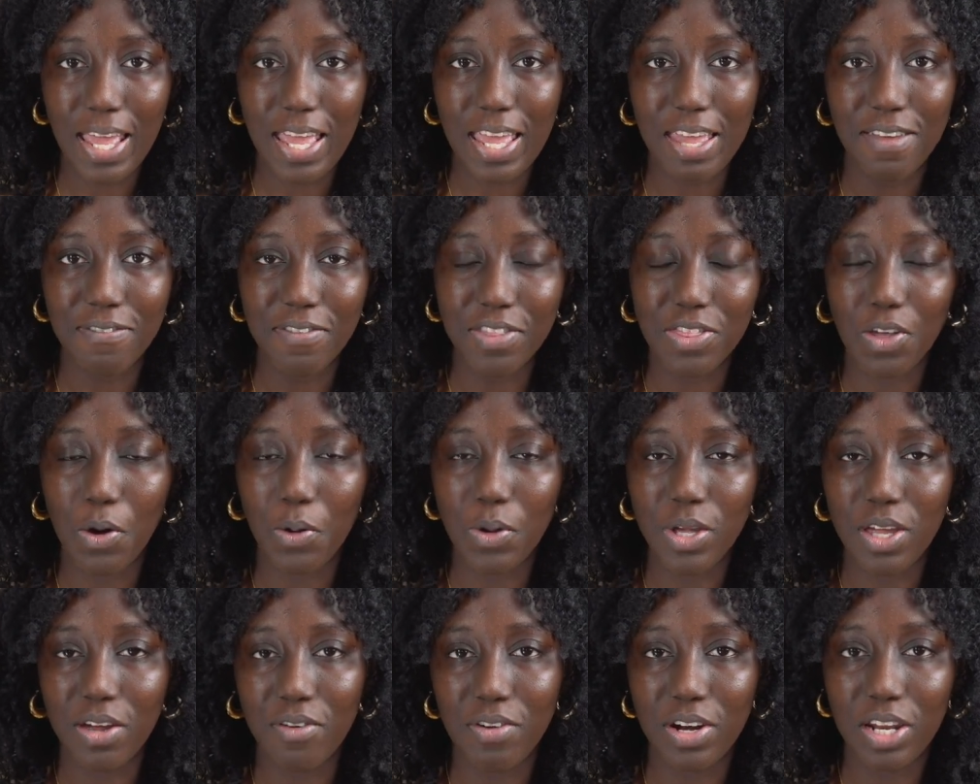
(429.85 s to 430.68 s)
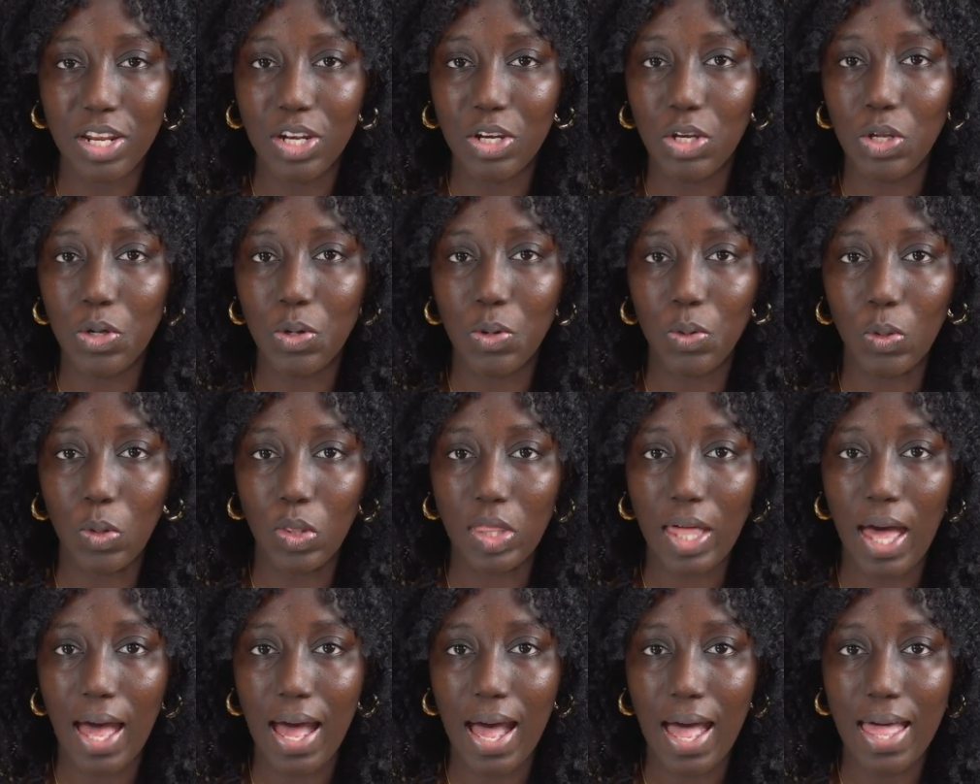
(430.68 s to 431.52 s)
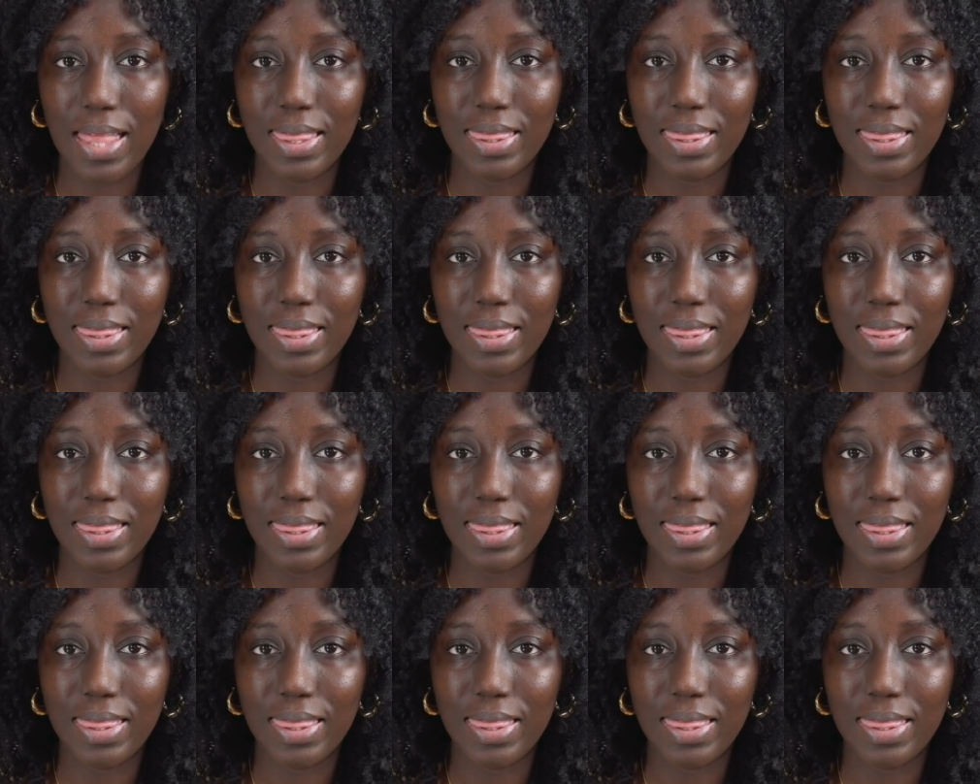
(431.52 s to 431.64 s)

even though he already knew that